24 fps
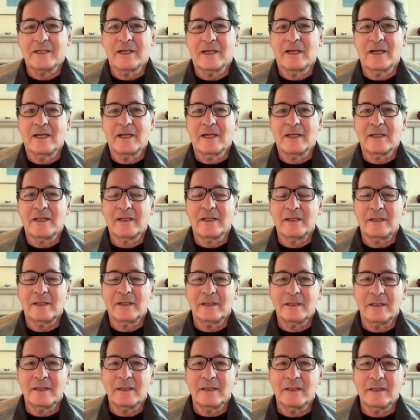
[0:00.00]

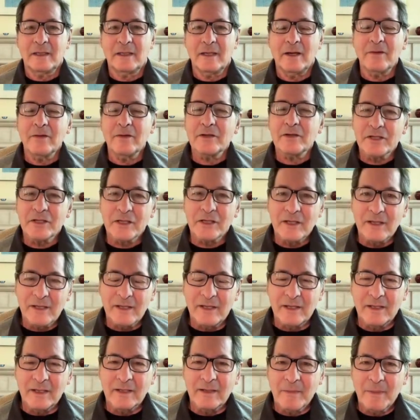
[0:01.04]
The encouraging
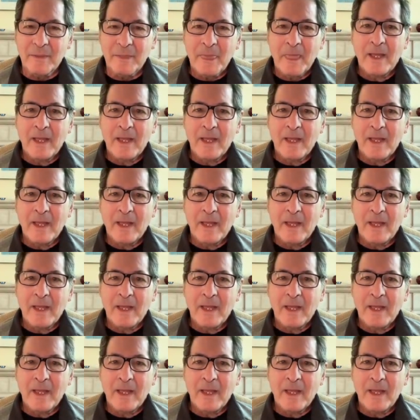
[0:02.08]
thing